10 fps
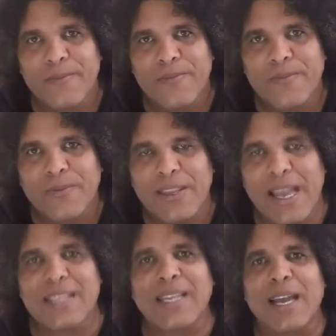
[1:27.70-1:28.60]
You
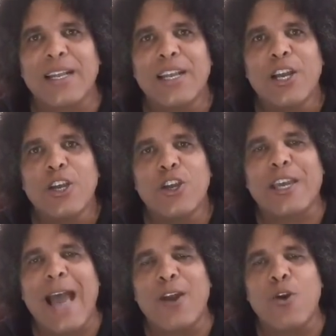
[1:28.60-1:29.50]
understand? You
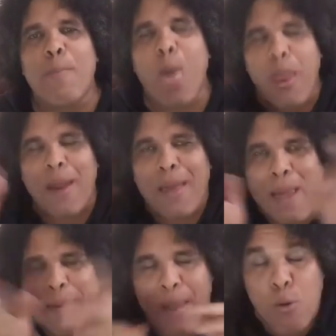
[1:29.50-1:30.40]
can't do blah,
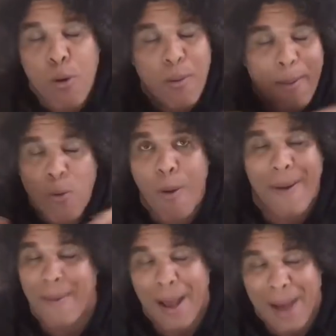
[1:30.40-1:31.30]

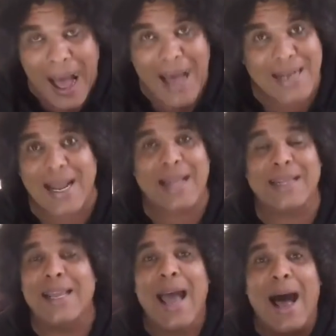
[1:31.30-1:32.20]
blah, blah,
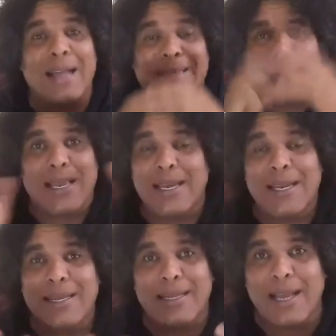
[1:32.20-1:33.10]
and think
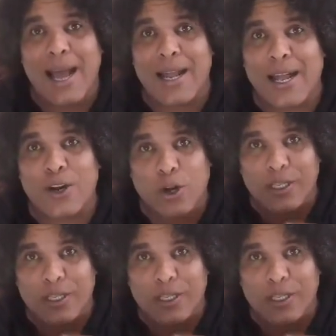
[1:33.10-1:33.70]
and consider